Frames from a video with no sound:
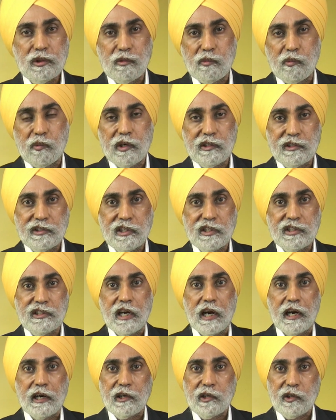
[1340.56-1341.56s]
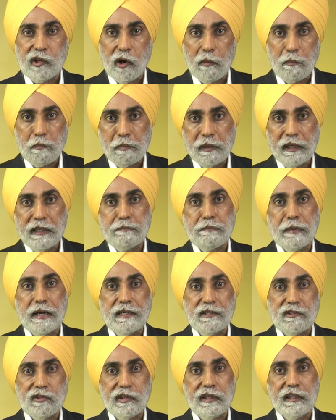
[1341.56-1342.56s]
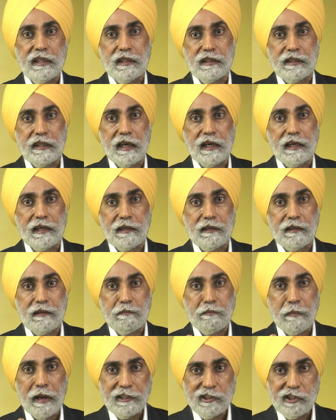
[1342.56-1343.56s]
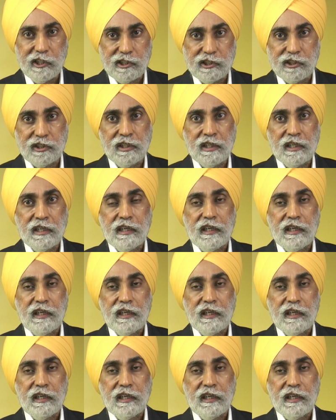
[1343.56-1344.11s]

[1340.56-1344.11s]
verses are complementary in their message.